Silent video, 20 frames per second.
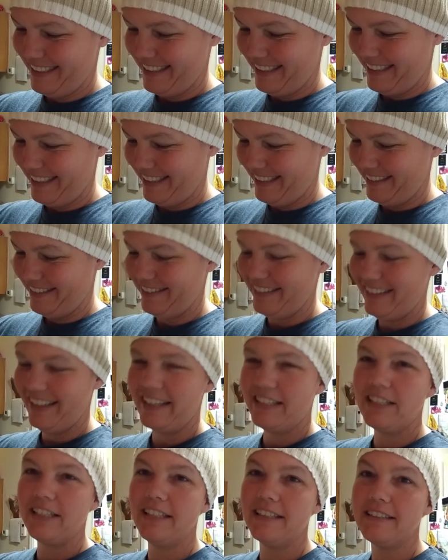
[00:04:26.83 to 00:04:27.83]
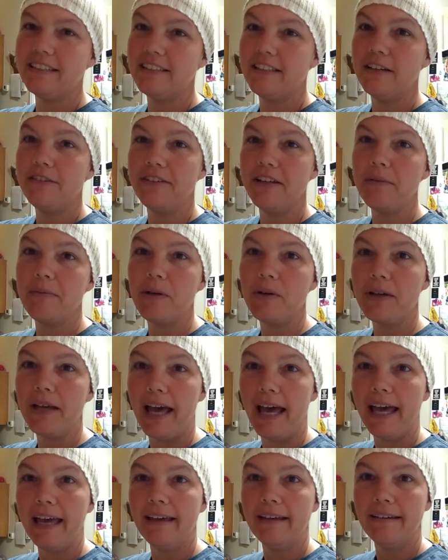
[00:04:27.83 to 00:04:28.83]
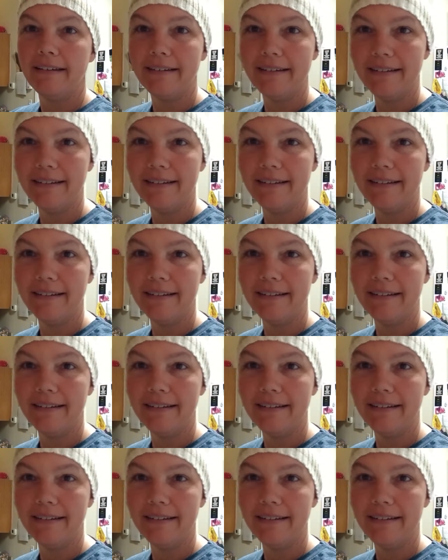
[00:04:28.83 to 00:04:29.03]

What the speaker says: Yeah, we like to look stuff up, okay?